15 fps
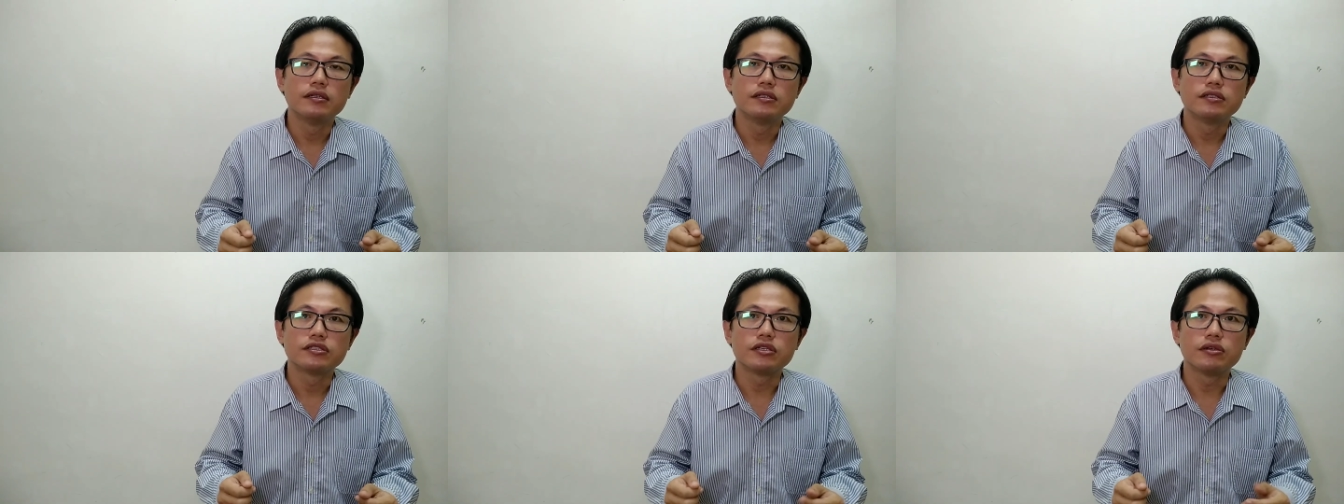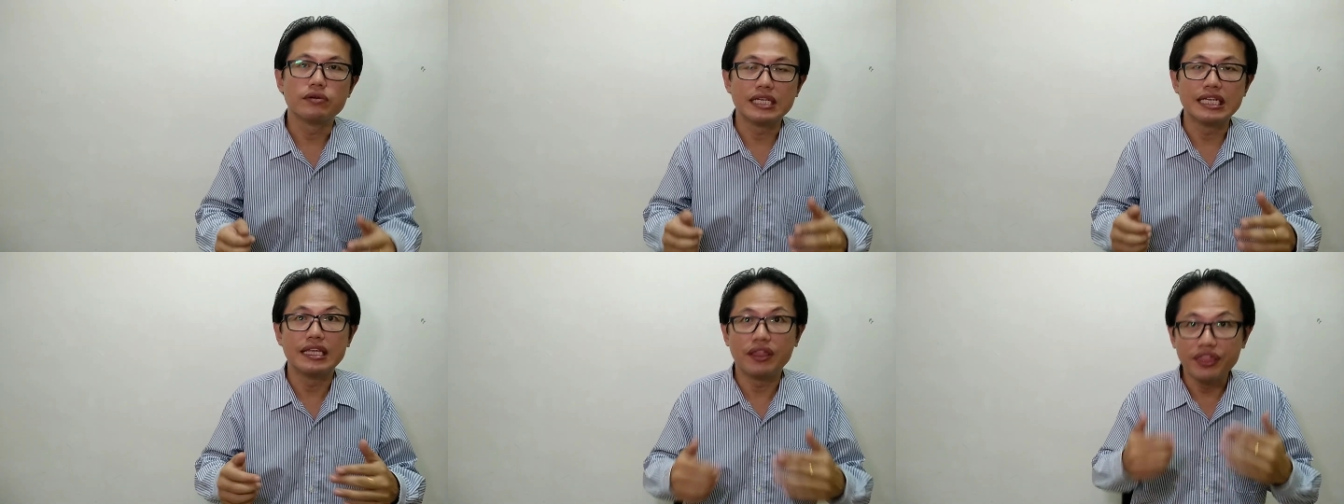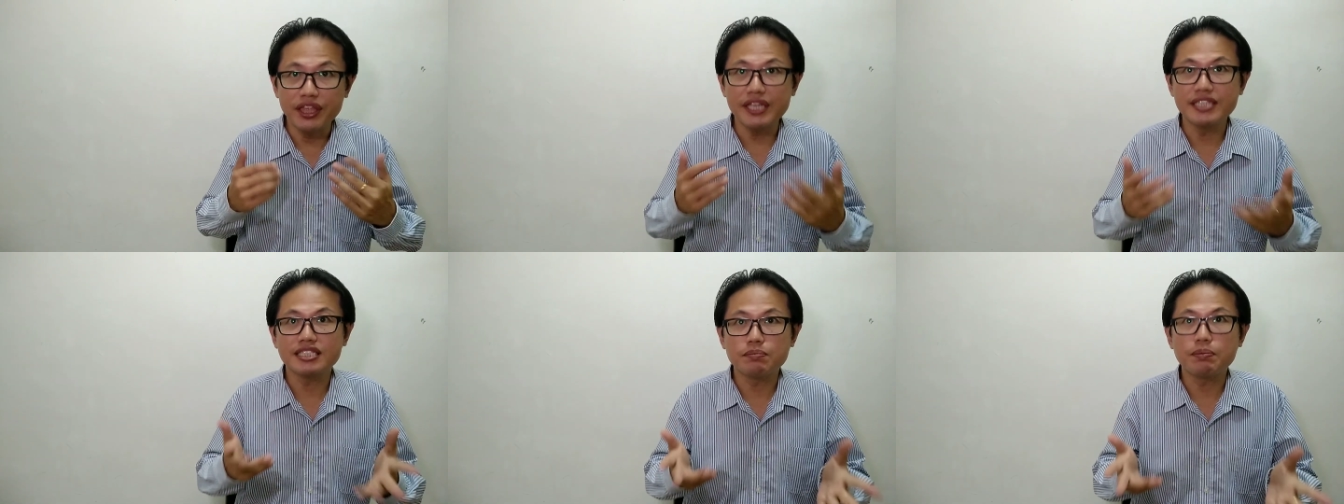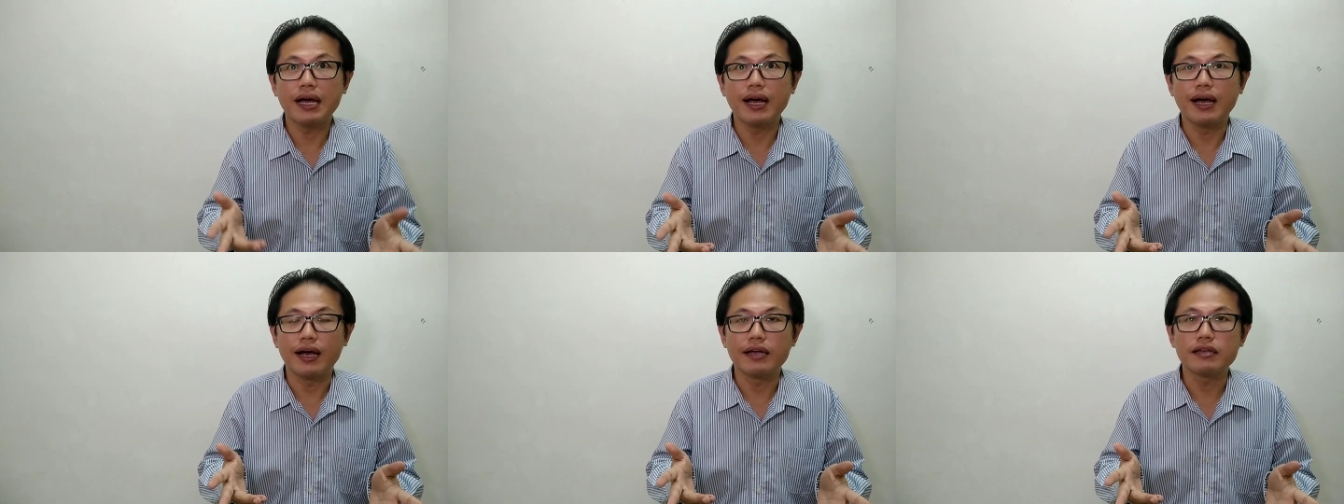So in this
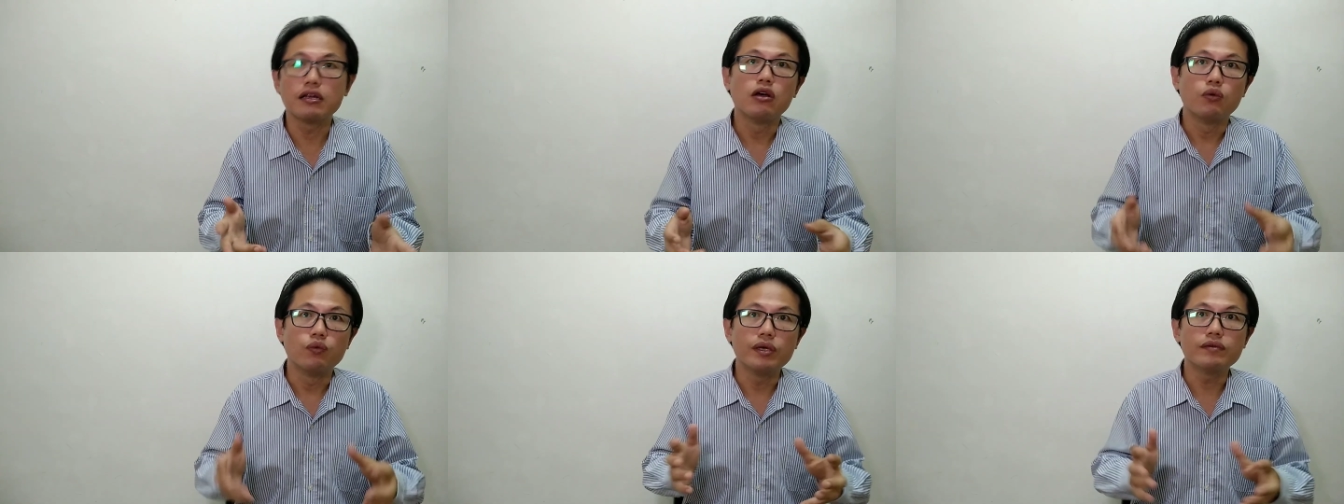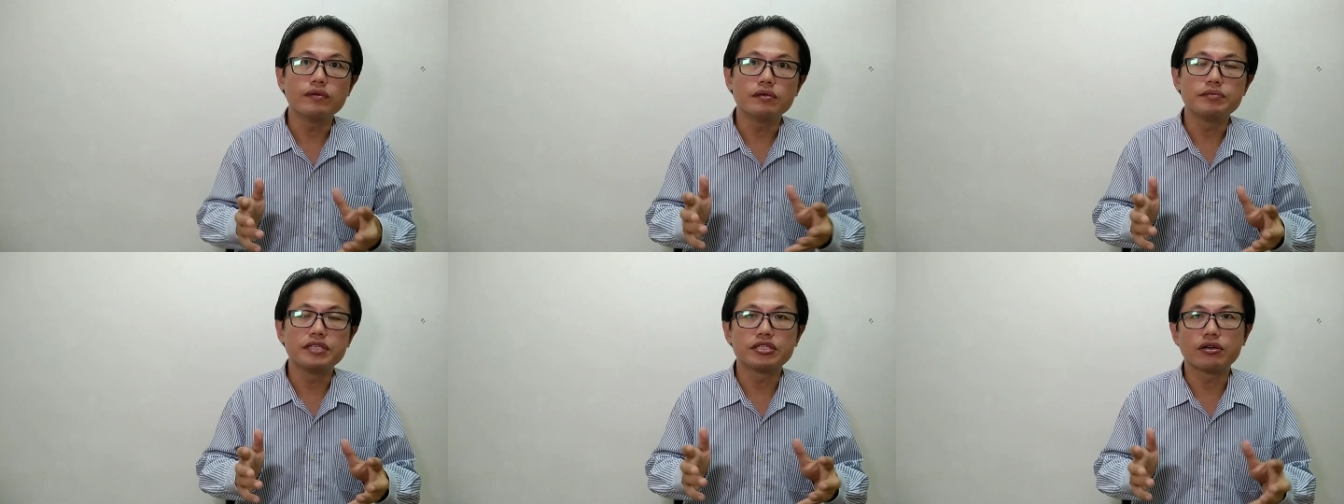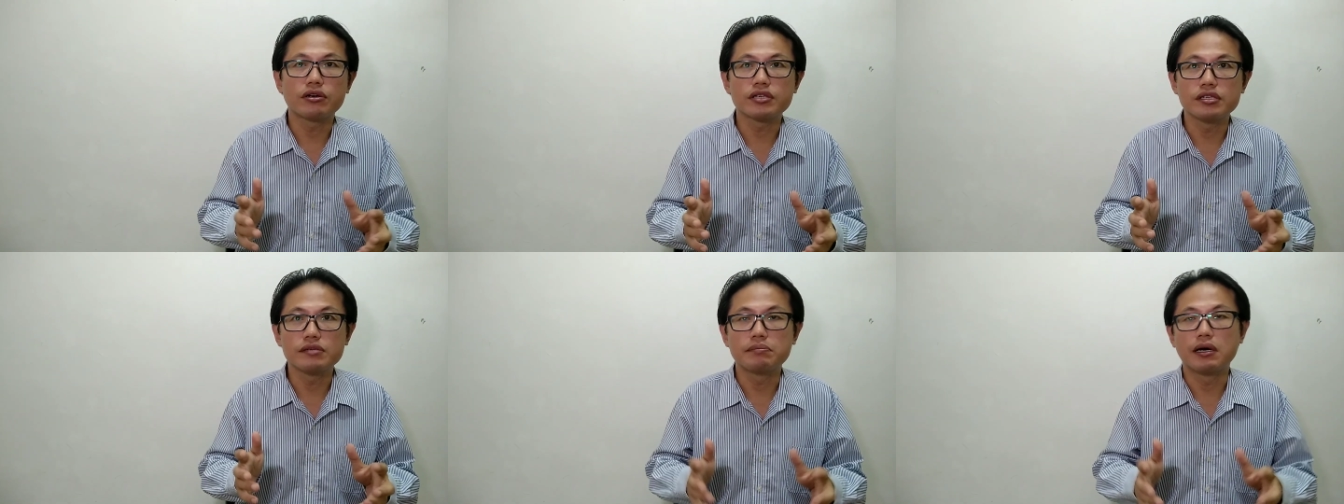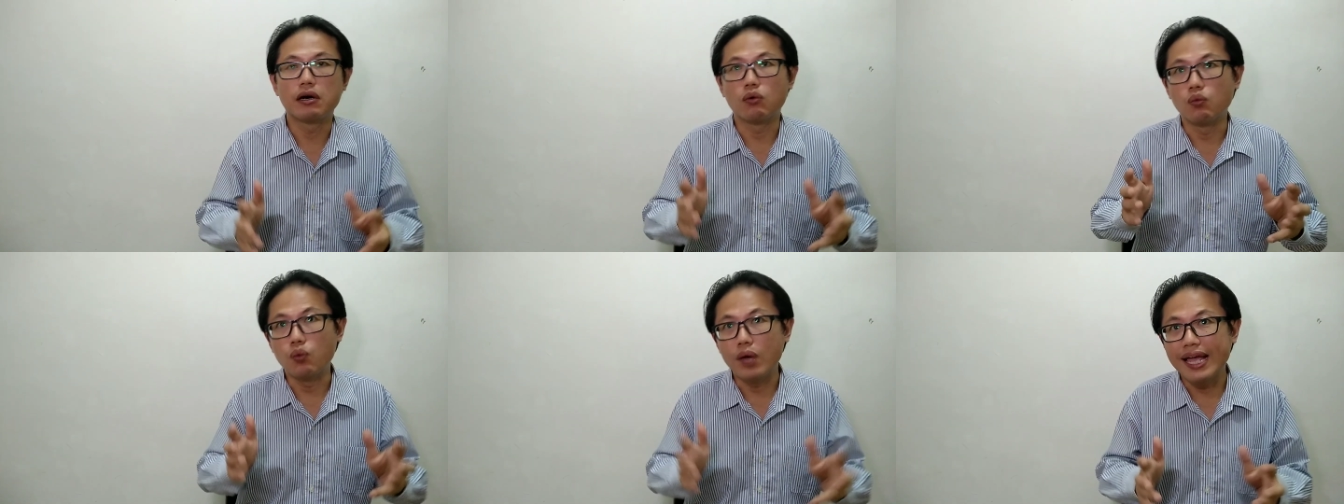part, we will be talking
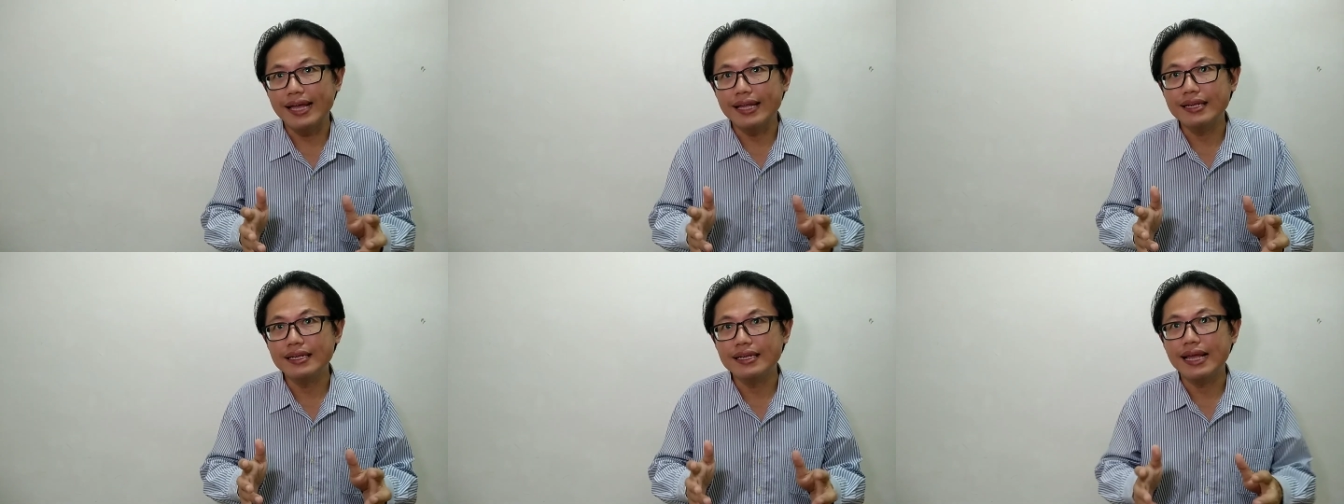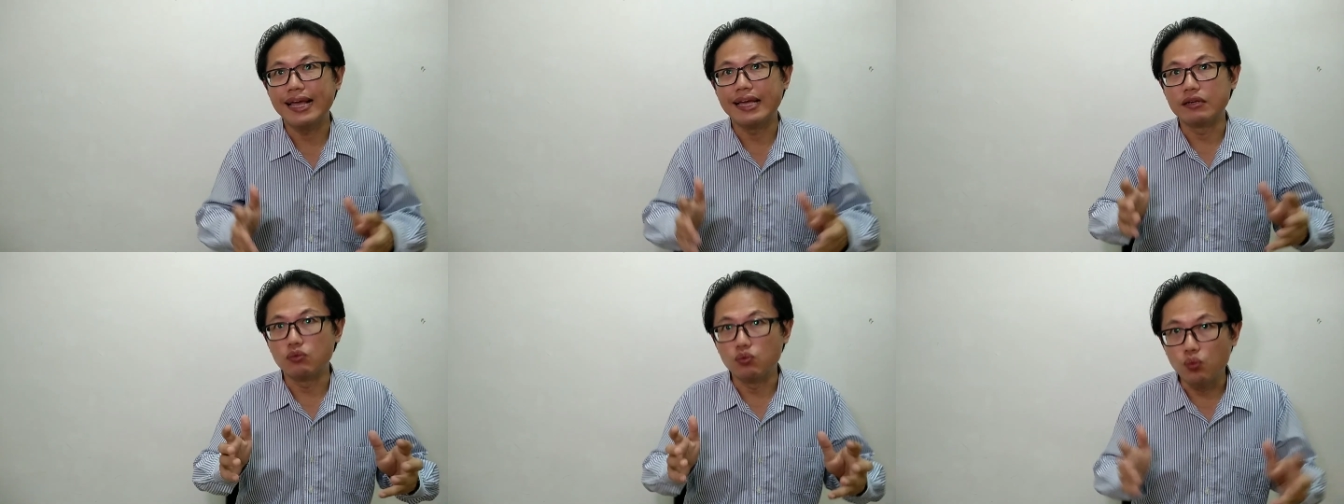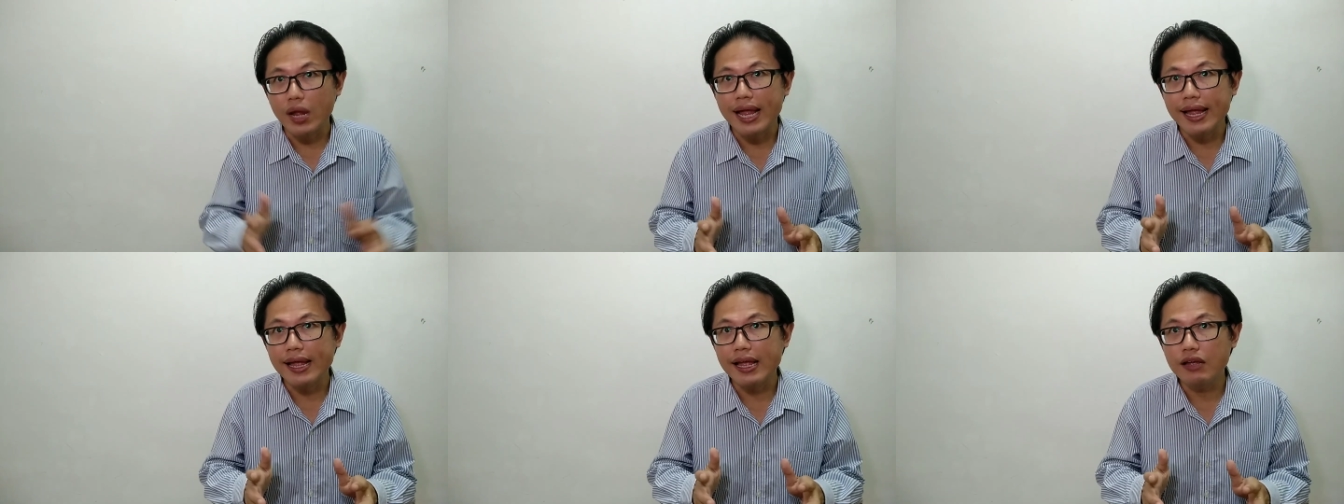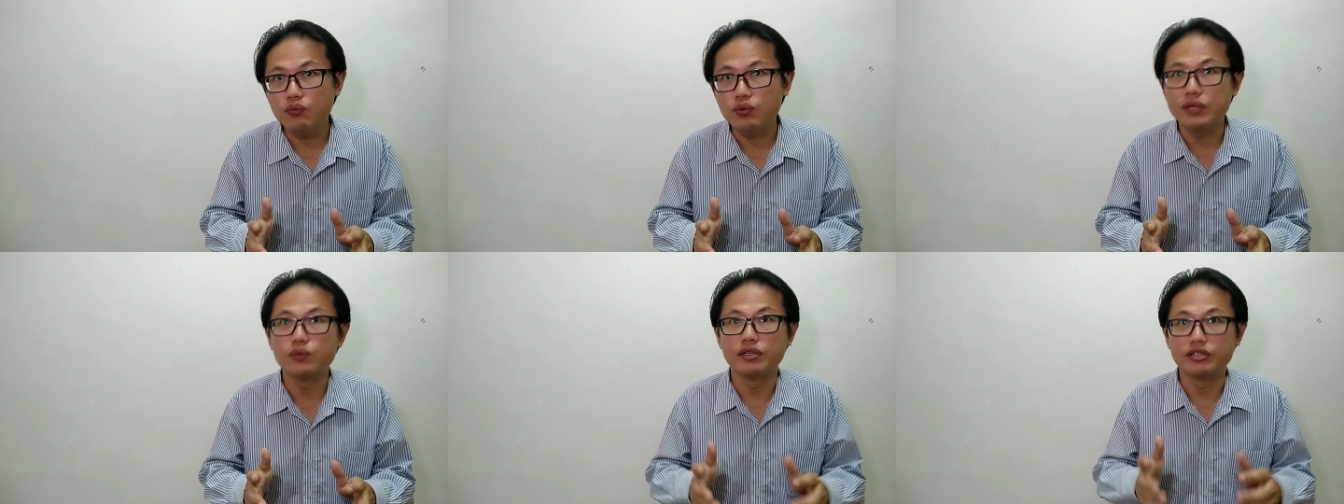about when and where
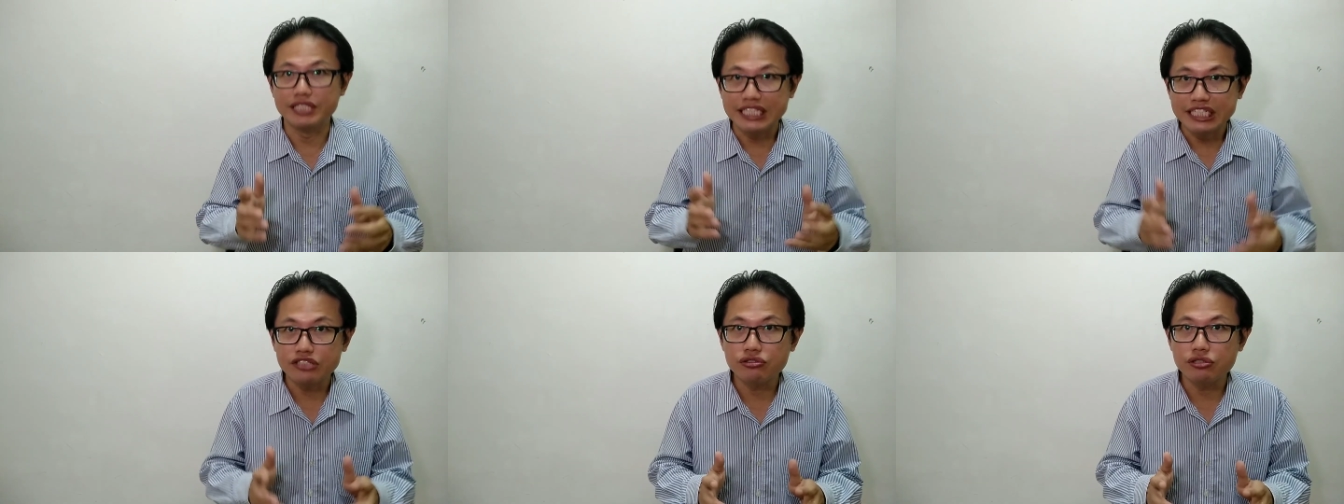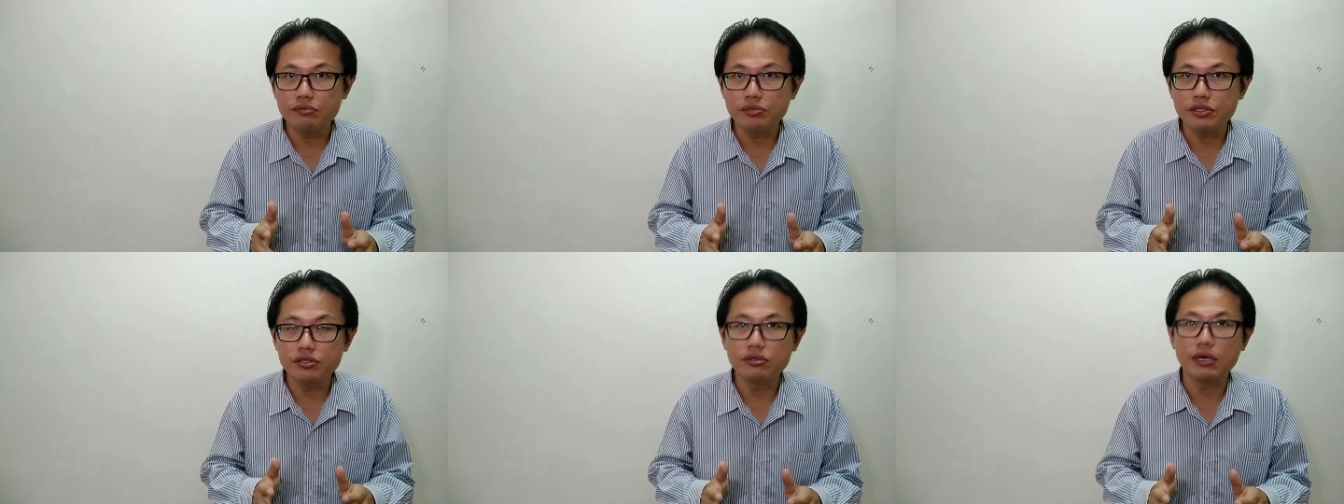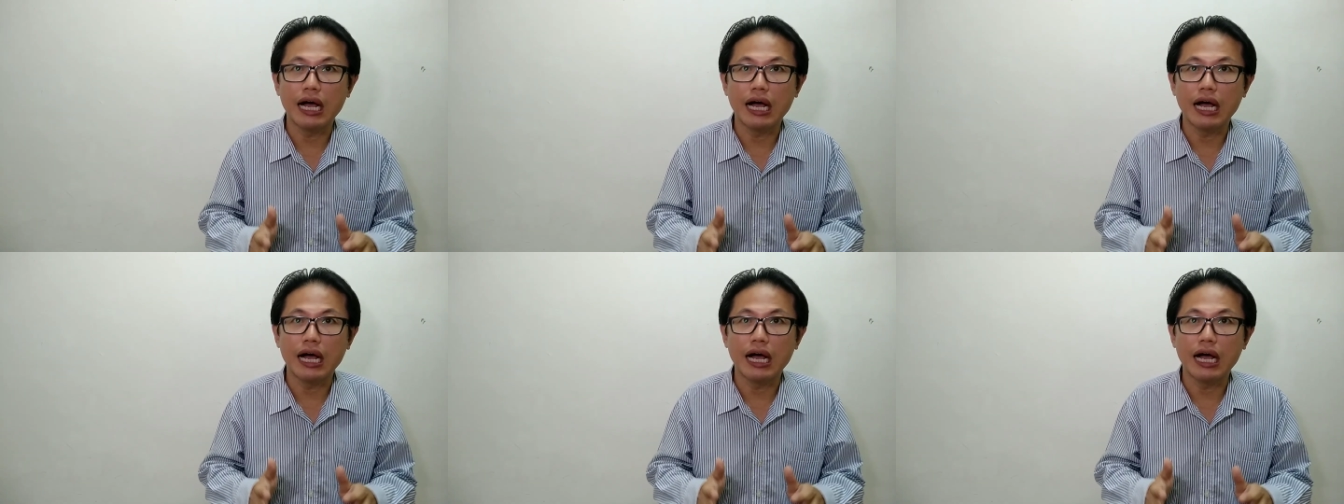we will distribute